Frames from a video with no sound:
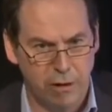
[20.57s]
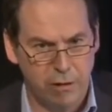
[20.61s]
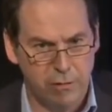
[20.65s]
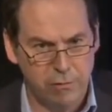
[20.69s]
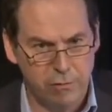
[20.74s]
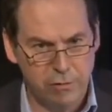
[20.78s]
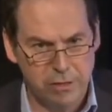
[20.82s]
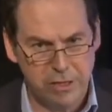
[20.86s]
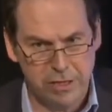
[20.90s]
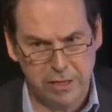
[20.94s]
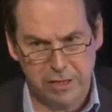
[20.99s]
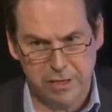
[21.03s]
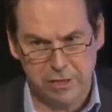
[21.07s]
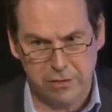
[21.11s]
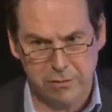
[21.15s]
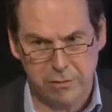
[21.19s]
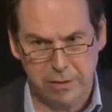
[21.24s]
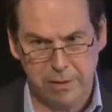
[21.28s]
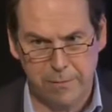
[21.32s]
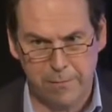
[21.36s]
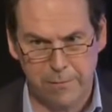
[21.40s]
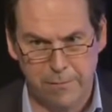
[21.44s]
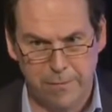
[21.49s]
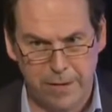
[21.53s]
old to
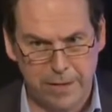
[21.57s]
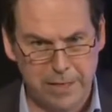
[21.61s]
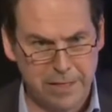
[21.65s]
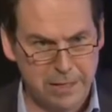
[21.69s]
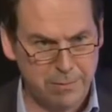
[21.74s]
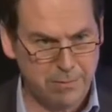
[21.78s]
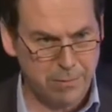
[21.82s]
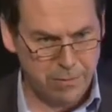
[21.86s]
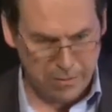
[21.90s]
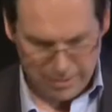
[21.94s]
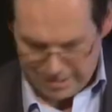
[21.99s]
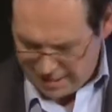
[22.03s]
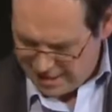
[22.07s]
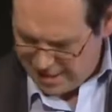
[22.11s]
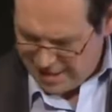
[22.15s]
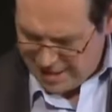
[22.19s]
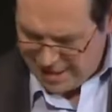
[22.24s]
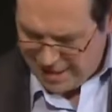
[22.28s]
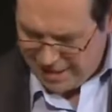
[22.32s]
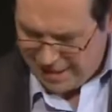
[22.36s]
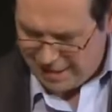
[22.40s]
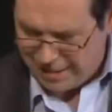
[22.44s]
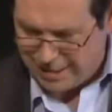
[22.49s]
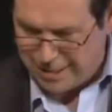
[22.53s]
join Facebook
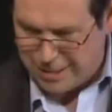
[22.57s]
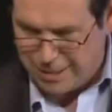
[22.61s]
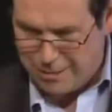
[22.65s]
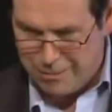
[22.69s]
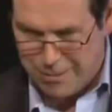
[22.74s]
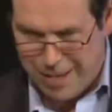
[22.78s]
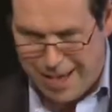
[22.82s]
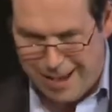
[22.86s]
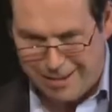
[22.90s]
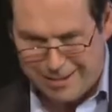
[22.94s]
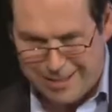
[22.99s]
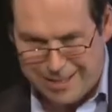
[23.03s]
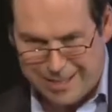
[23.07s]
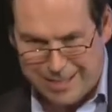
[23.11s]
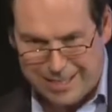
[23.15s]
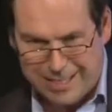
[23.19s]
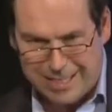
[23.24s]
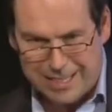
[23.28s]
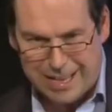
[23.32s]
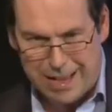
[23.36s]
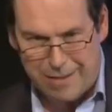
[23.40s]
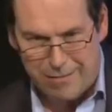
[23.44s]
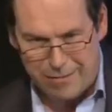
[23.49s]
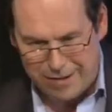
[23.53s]
in
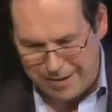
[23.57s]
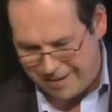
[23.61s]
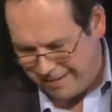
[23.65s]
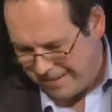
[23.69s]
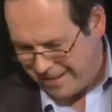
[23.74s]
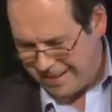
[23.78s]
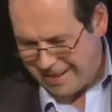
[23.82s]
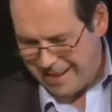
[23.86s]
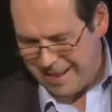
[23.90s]
2007,